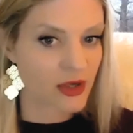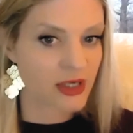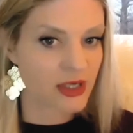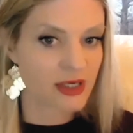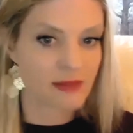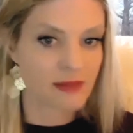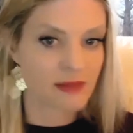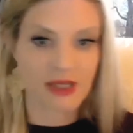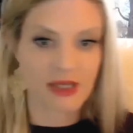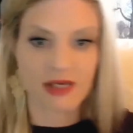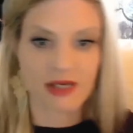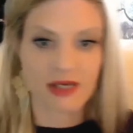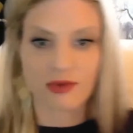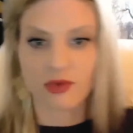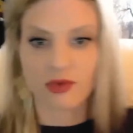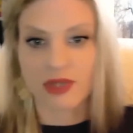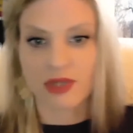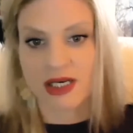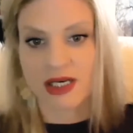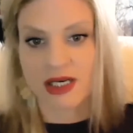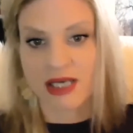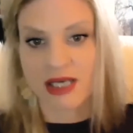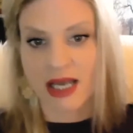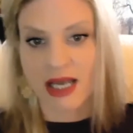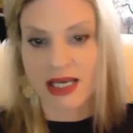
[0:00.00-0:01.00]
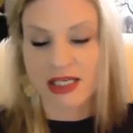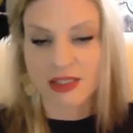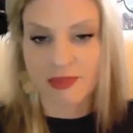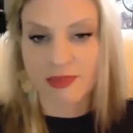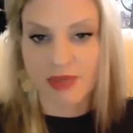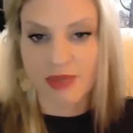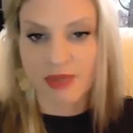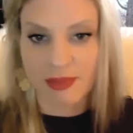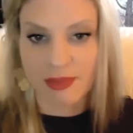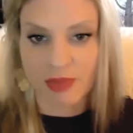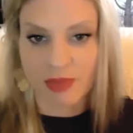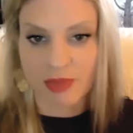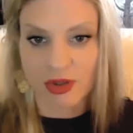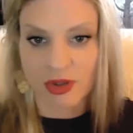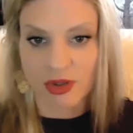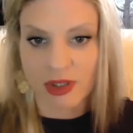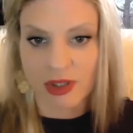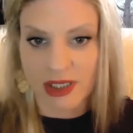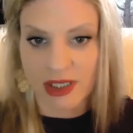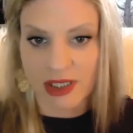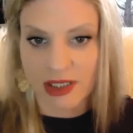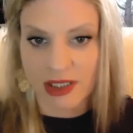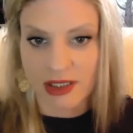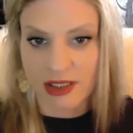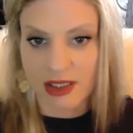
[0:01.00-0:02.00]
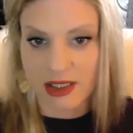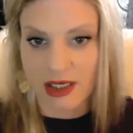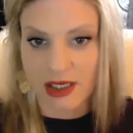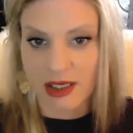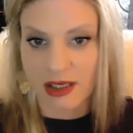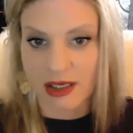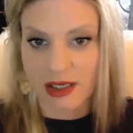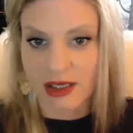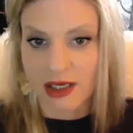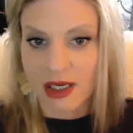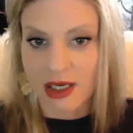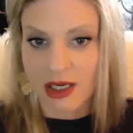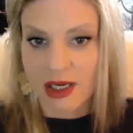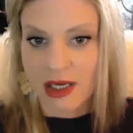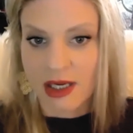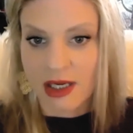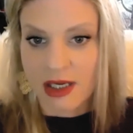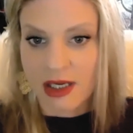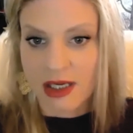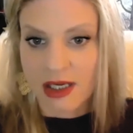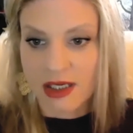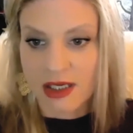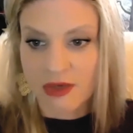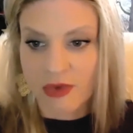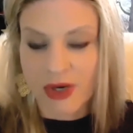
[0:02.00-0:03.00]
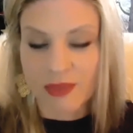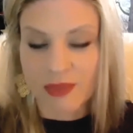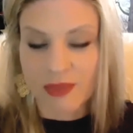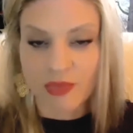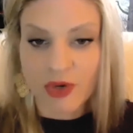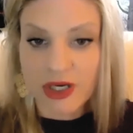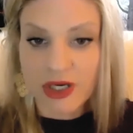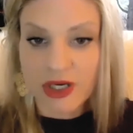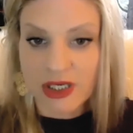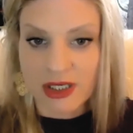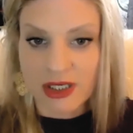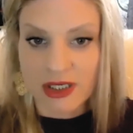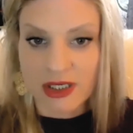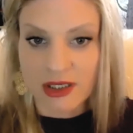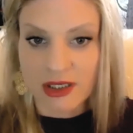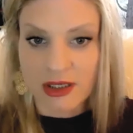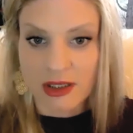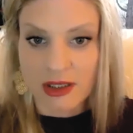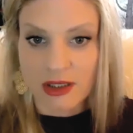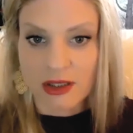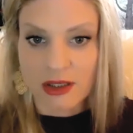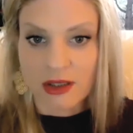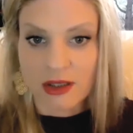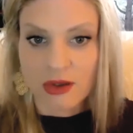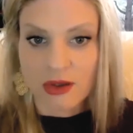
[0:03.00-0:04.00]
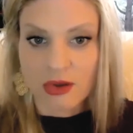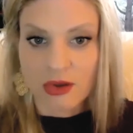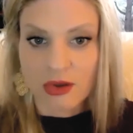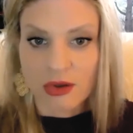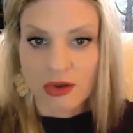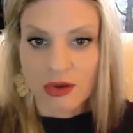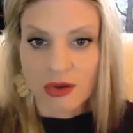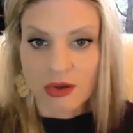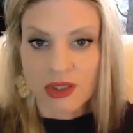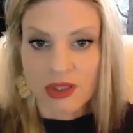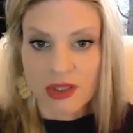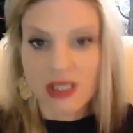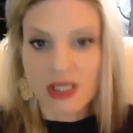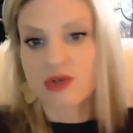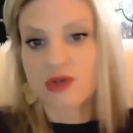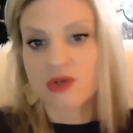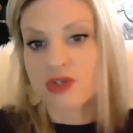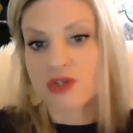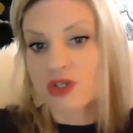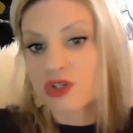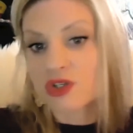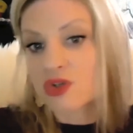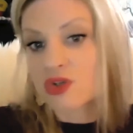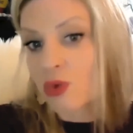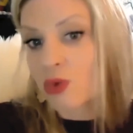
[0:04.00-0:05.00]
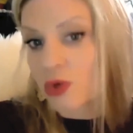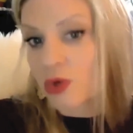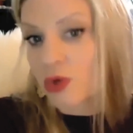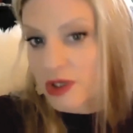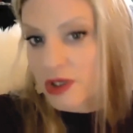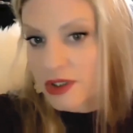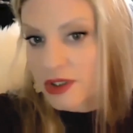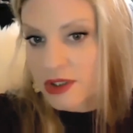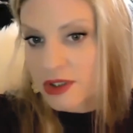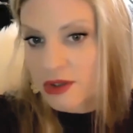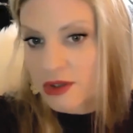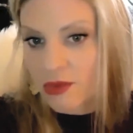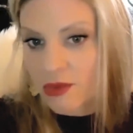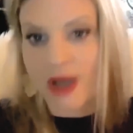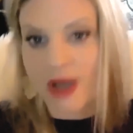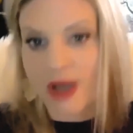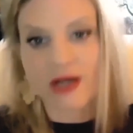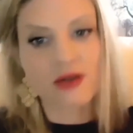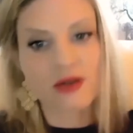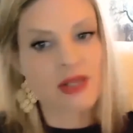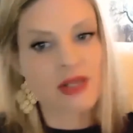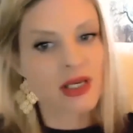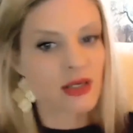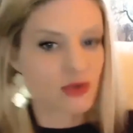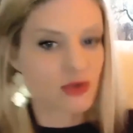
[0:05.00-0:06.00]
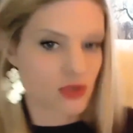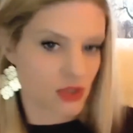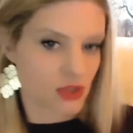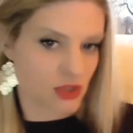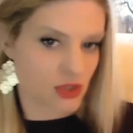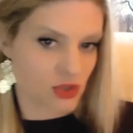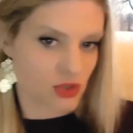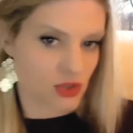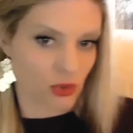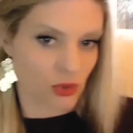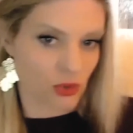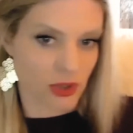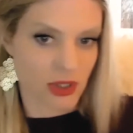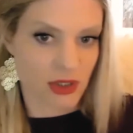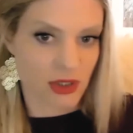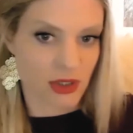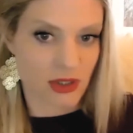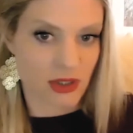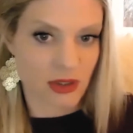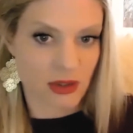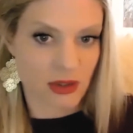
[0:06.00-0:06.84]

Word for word: And I mean, they knight people in Great Britain, and they use a sword. Why do they use a sword,